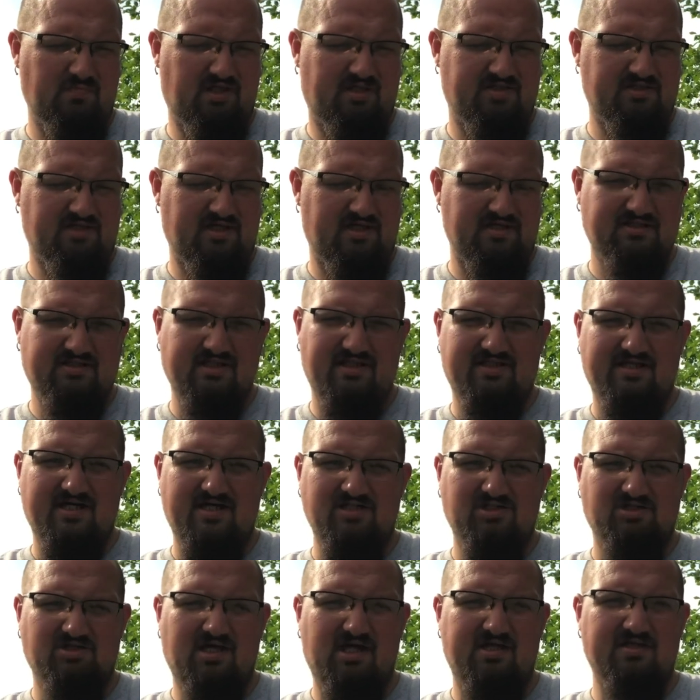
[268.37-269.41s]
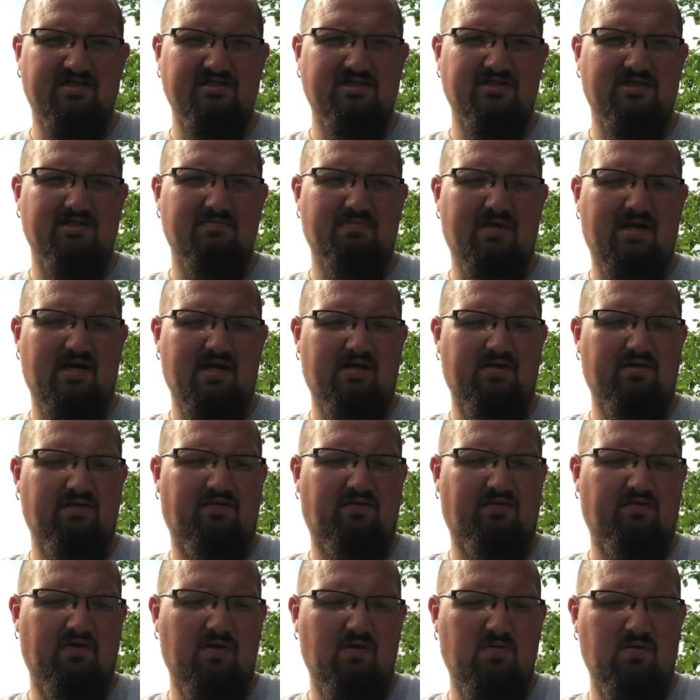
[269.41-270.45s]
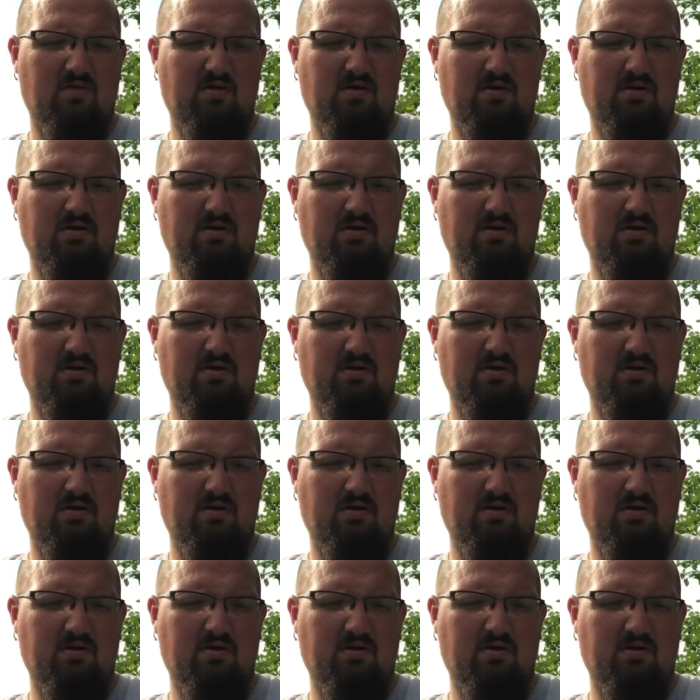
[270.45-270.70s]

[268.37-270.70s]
So it's got that dryness on the back of the throat